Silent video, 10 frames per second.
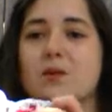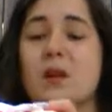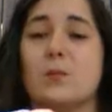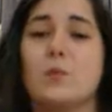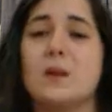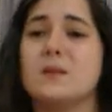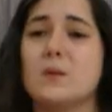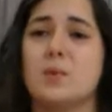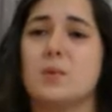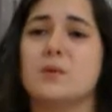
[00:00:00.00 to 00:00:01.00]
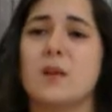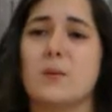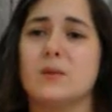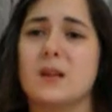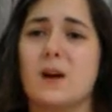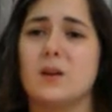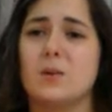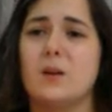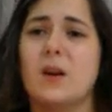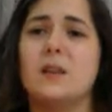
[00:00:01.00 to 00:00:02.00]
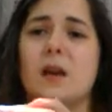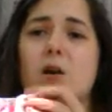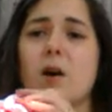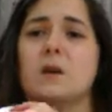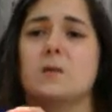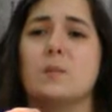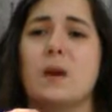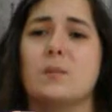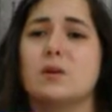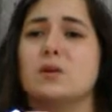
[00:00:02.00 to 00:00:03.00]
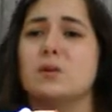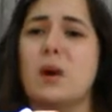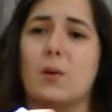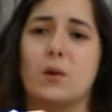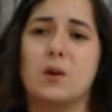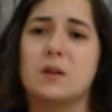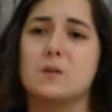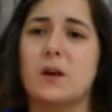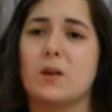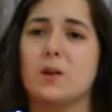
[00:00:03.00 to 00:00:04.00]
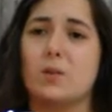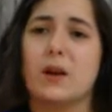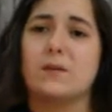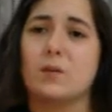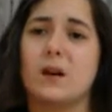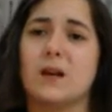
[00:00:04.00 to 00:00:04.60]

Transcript: there will be some pools that will tell you that cloth swim diapers do not work as well or whatever,